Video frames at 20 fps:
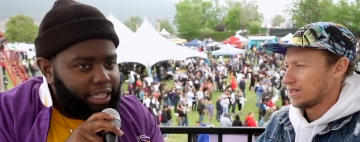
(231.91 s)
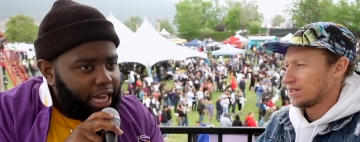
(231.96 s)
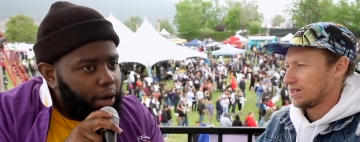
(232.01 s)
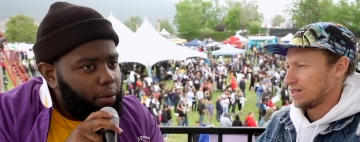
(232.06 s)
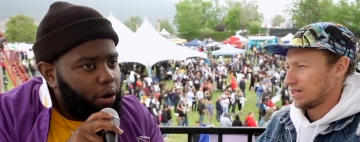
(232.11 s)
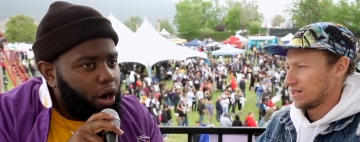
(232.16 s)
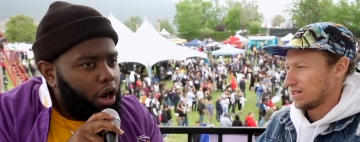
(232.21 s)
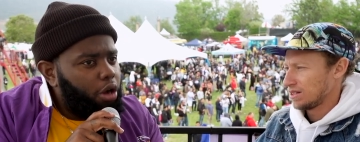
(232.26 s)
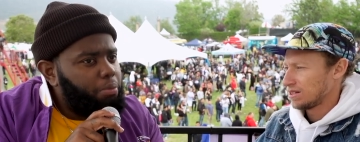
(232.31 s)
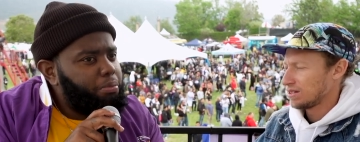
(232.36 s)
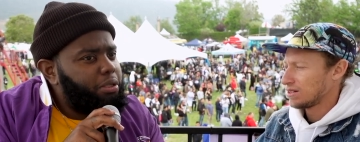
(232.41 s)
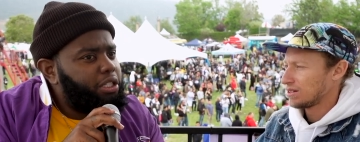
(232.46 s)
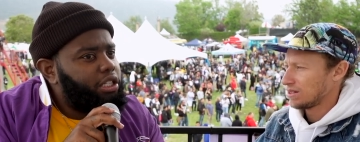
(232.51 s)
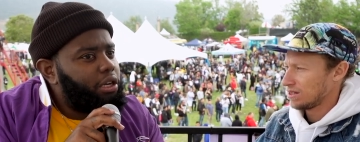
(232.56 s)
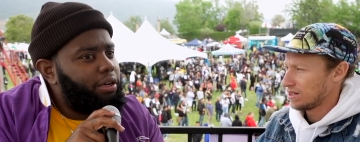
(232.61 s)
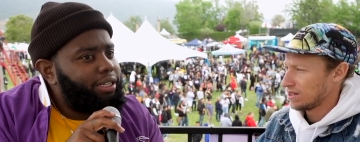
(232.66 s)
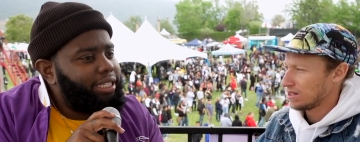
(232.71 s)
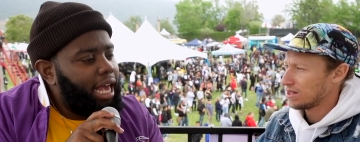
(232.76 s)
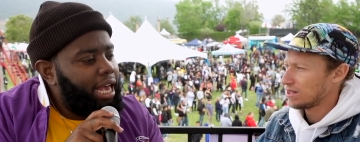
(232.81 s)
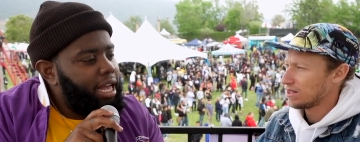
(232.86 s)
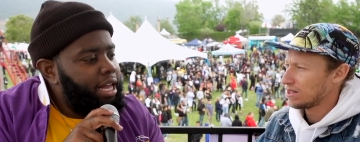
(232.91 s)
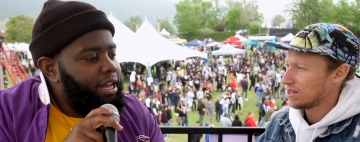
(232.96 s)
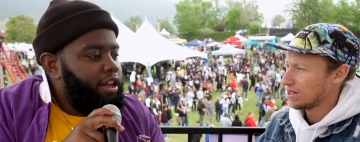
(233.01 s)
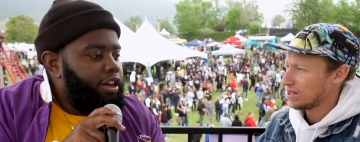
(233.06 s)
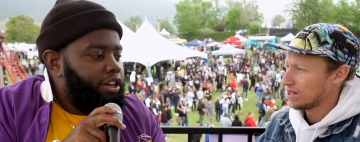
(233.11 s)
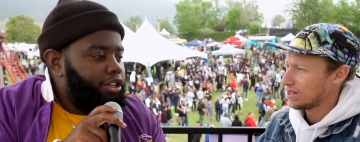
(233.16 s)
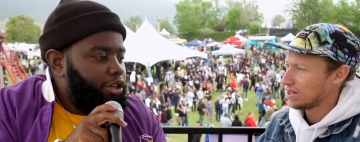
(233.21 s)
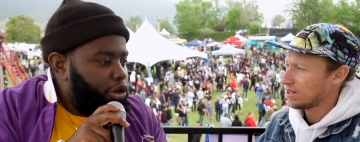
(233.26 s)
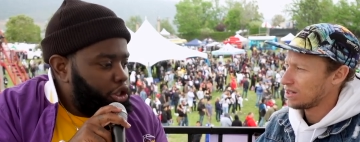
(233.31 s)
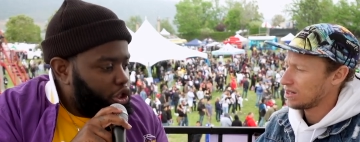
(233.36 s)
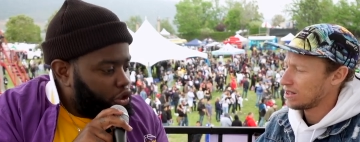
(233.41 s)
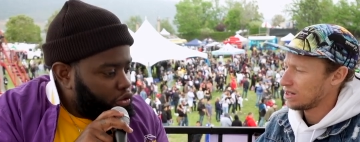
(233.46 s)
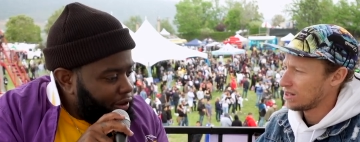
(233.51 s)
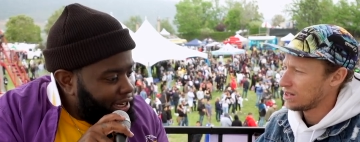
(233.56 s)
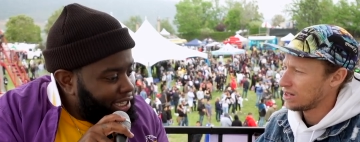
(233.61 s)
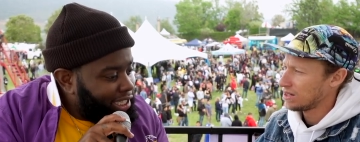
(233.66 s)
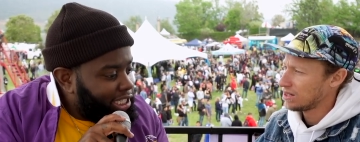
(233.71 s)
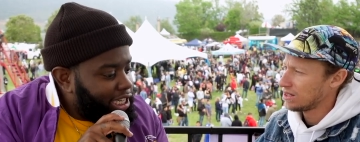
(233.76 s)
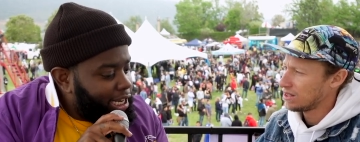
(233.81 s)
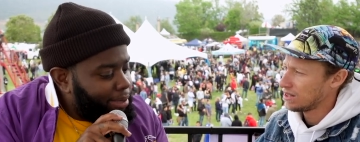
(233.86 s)
Speaker 1: Like we're homies. So it's like those
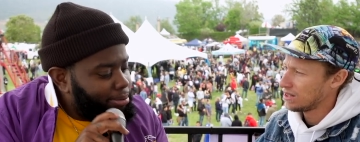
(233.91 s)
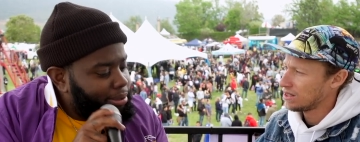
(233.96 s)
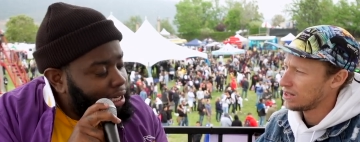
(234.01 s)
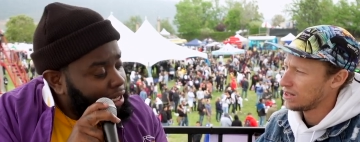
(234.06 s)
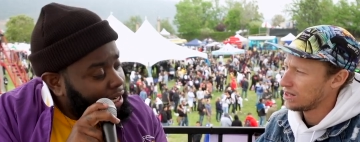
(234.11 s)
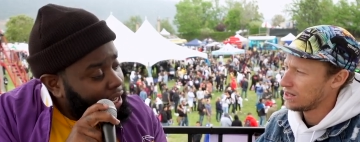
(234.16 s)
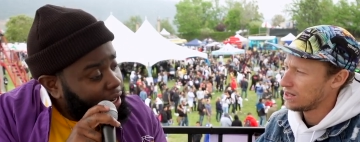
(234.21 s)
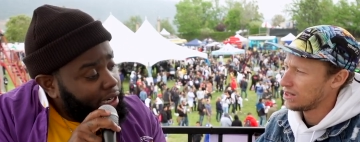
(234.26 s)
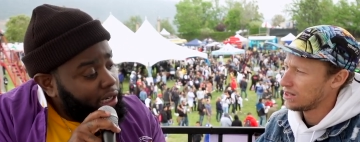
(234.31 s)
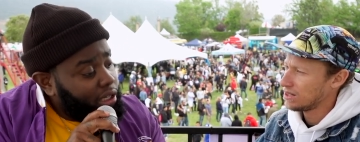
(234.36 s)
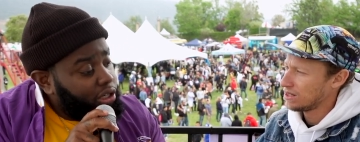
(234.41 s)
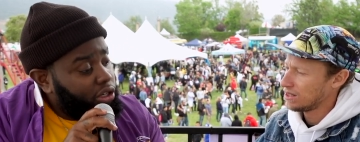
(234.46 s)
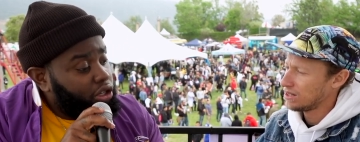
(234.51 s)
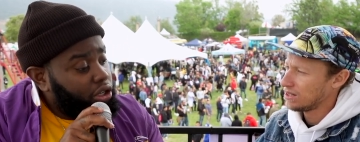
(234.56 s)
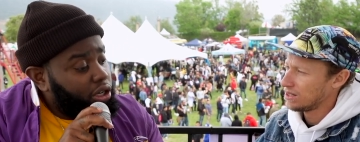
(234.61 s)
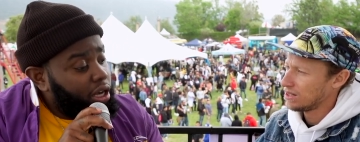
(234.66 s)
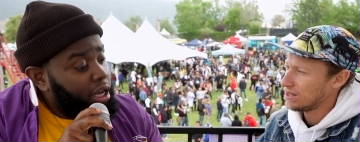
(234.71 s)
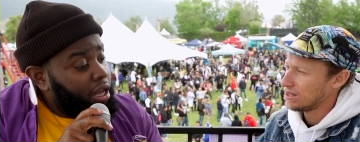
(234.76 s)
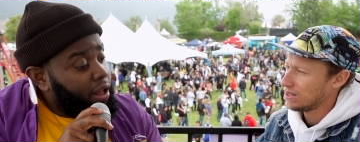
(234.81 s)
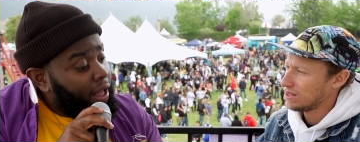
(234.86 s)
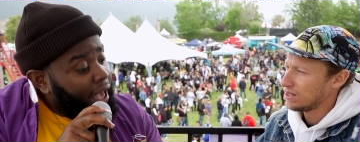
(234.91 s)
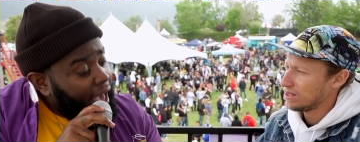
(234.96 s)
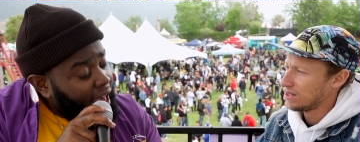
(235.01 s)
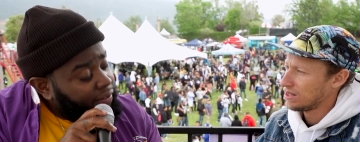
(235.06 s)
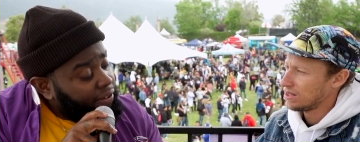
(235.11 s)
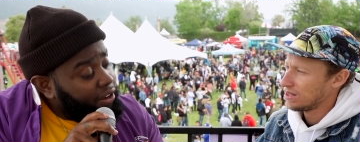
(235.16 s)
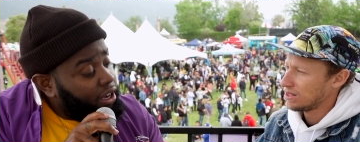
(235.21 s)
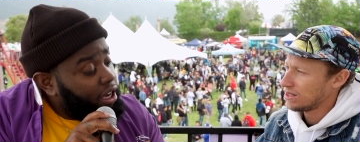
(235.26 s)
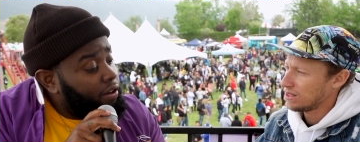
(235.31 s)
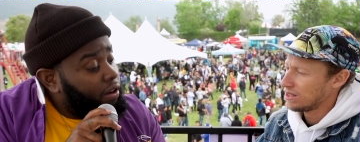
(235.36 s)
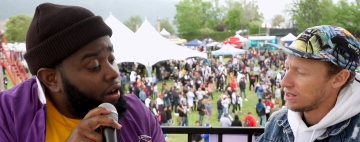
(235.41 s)
friendships and then having